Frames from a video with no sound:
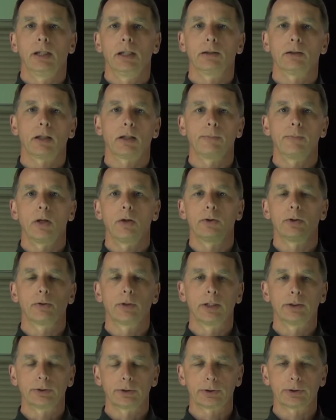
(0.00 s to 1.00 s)
and let them know
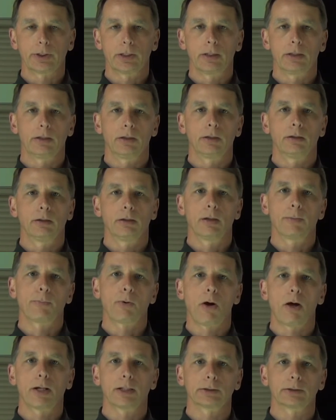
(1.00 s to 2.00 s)
you're interested in the
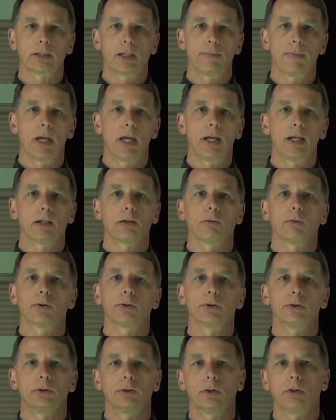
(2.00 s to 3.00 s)
products they make, or
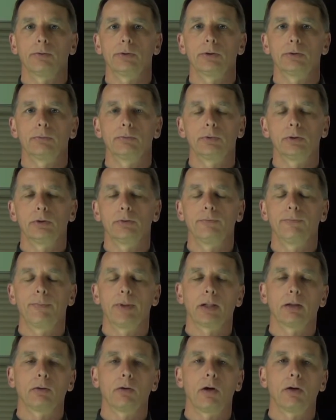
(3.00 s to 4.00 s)
you've
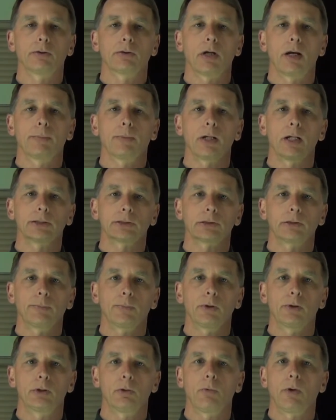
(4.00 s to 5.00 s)
been a long-time
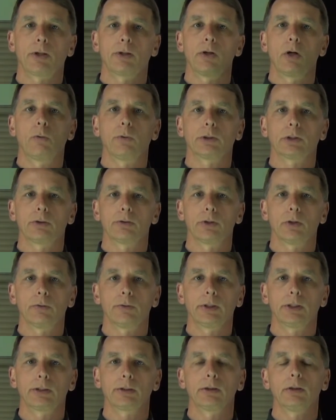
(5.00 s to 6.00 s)
customer and you want to know what they're
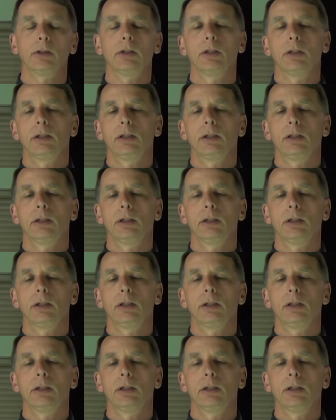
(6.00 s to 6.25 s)
doing.